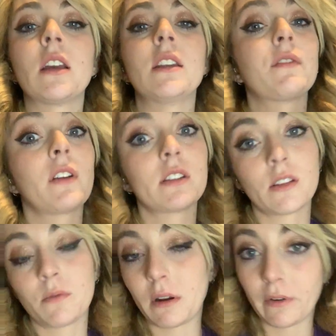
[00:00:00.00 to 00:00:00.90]
a difference
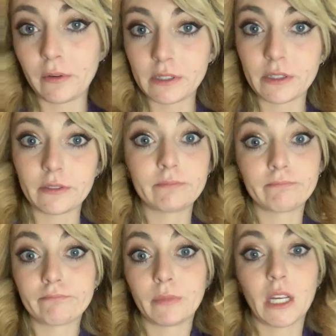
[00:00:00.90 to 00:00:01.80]
in whatever was
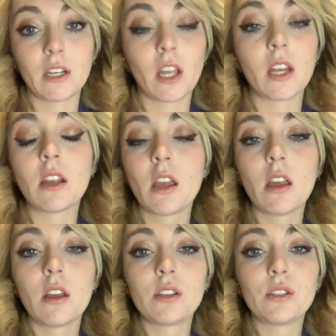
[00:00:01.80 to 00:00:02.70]
being done.
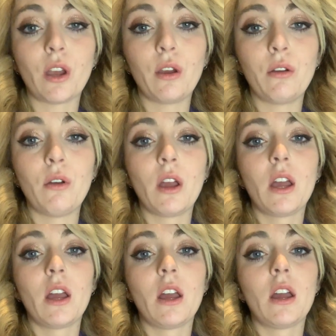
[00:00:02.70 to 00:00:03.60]
So
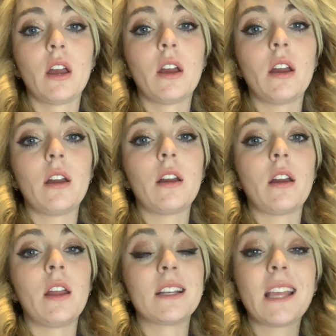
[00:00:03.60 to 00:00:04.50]

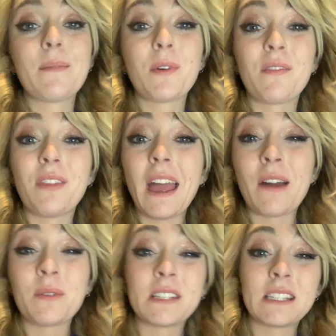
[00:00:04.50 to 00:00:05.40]
an example of
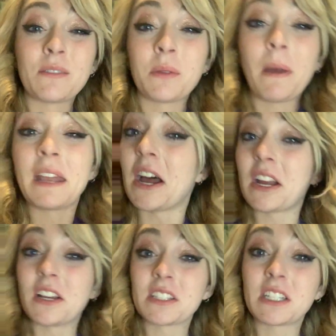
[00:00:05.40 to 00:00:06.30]
that was with my
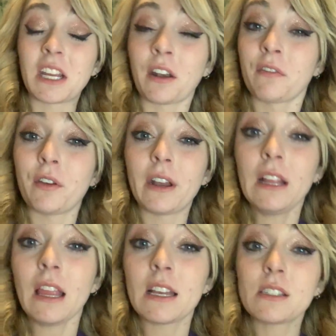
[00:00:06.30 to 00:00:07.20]
diagnostic interview I
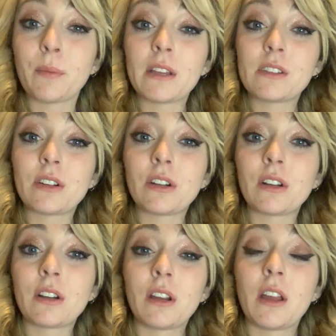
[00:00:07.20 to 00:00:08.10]
did last
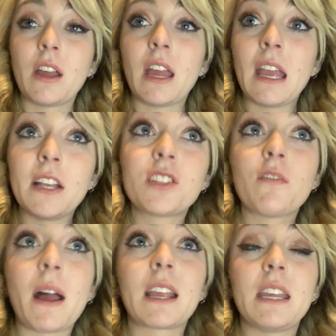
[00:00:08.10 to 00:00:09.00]
semester. Each
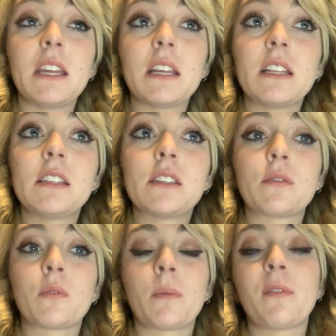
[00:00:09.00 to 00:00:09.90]
of my kids
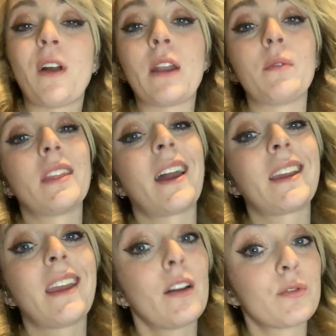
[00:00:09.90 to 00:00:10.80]
were provided with
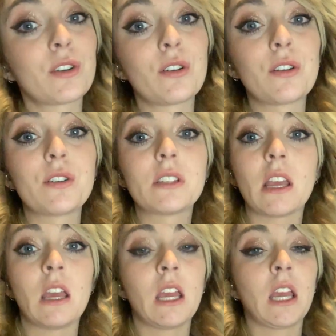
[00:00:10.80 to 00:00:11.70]
like counters
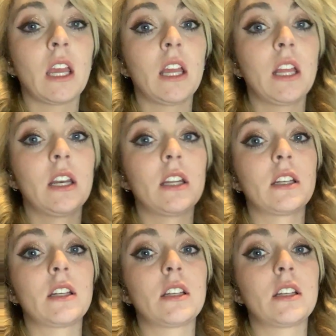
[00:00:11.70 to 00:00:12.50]
and